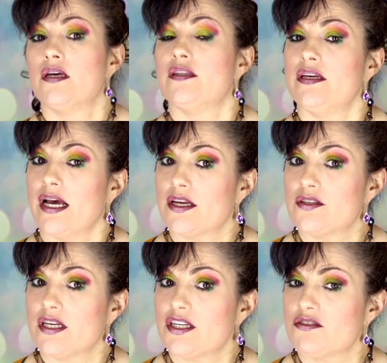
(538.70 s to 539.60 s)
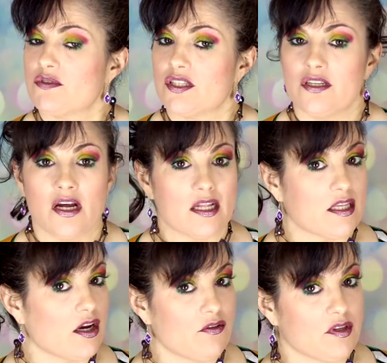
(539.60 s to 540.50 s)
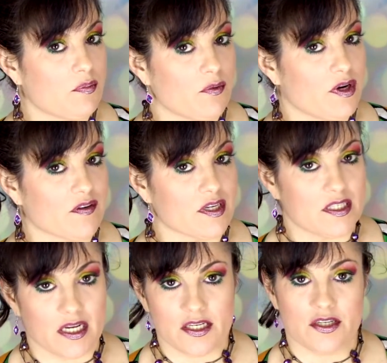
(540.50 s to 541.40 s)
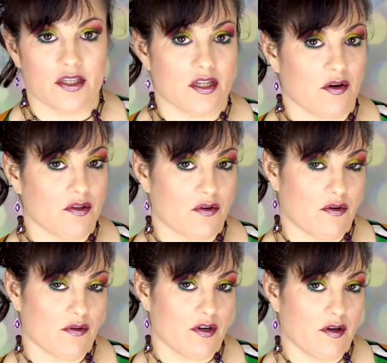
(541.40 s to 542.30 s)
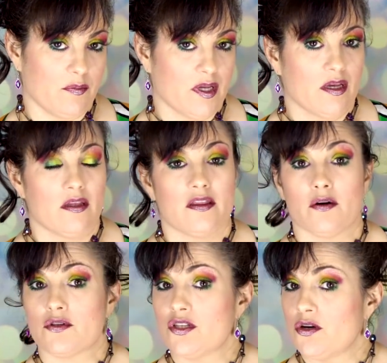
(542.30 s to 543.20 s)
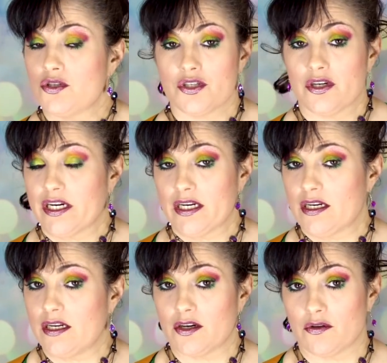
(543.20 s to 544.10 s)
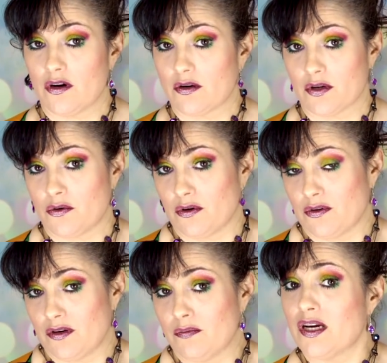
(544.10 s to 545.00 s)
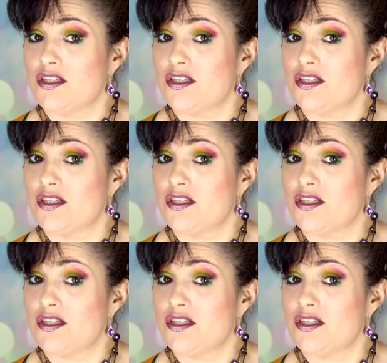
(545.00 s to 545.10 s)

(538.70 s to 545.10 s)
The accusation was not the only point of contention, though, in the courtroom. There was no jury in a Nicaraguan courtroom.